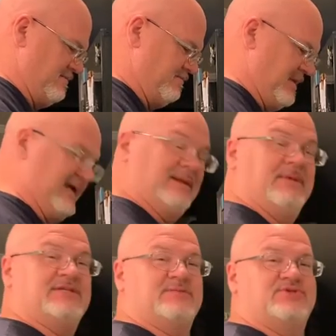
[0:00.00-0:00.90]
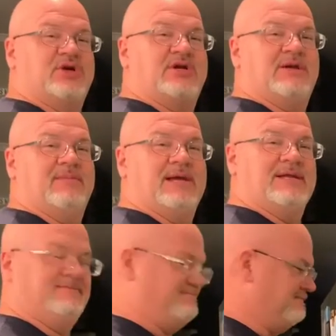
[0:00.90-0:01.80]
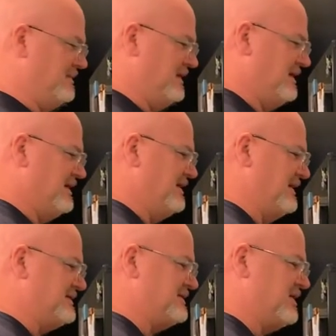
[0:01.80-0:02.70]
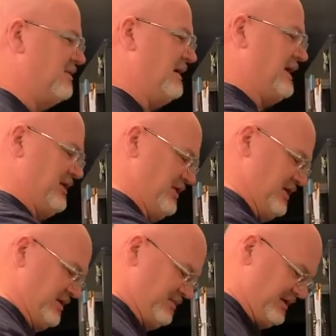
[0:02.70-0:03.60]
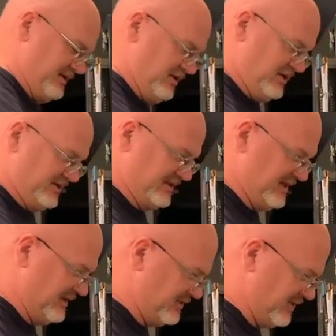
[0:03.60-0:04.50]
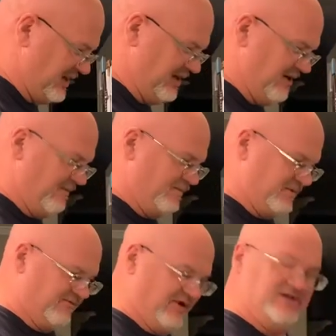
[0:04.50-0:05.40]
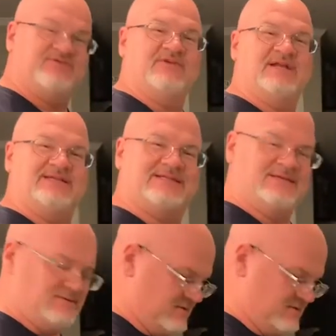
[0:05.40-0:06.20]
making me some jerky meat. This is gonna be good, but you can see this right here, fresh venison.